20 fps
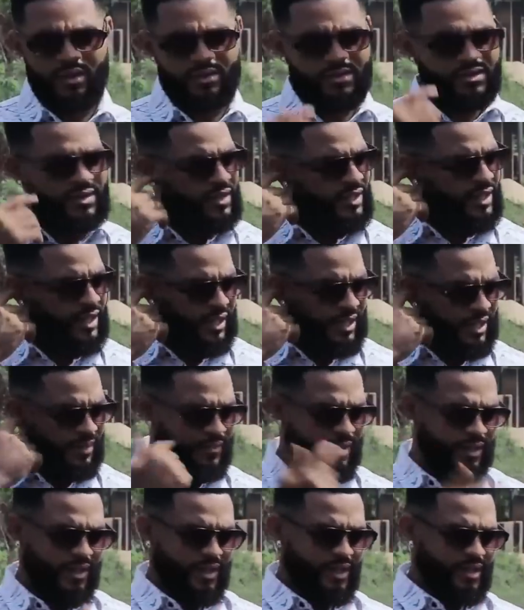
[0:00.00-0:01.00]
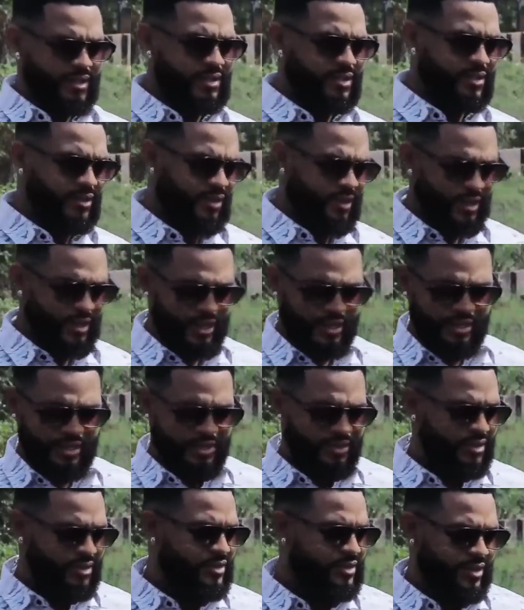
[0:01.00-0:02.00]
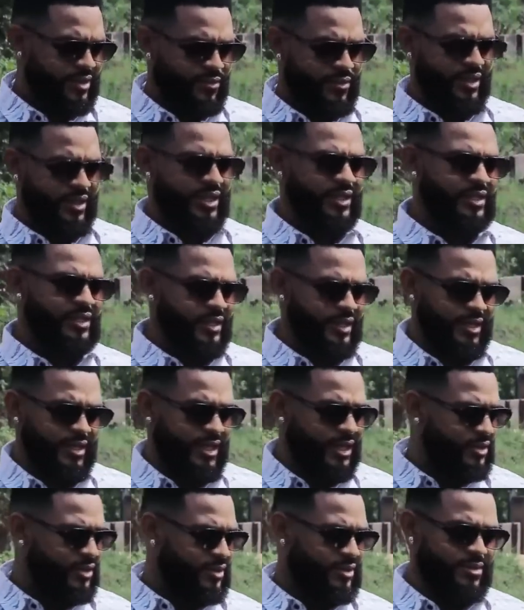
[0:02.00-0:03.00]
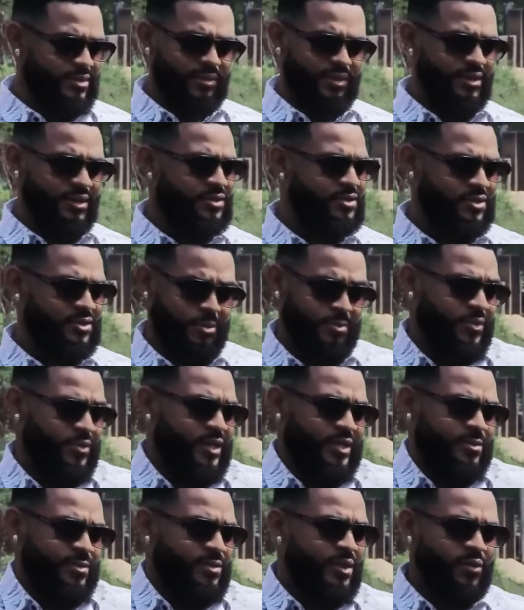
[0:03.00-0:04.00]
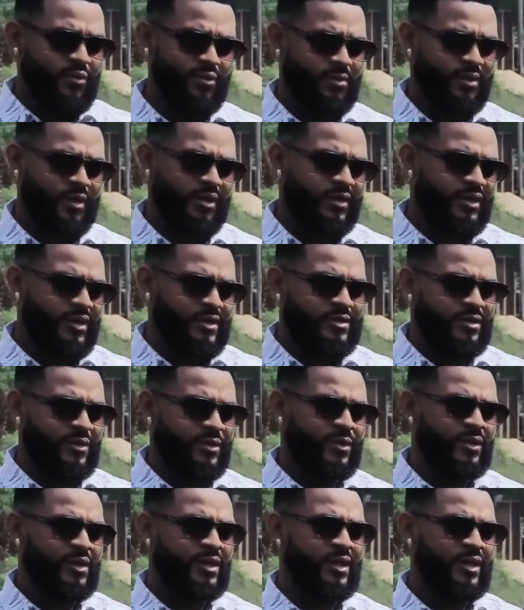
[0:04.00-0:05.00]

not like I'm neglecting you guys. I just did what I did. I just wanted to surprise my woman, that's all.